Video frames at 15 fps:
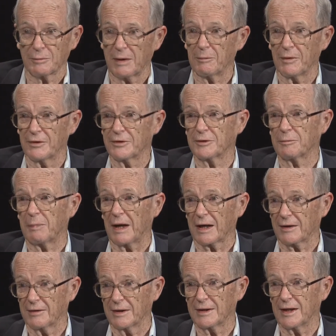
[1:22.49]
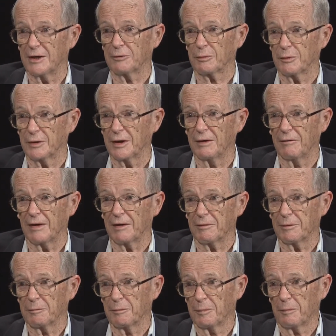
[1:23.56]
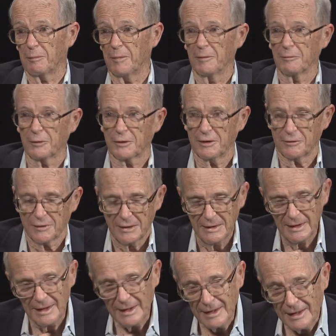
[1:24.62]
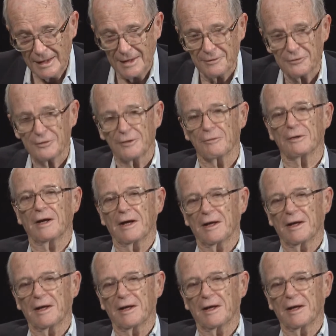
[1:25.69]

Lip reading: Remember, this is back in the days when we didn't even have a decent. And so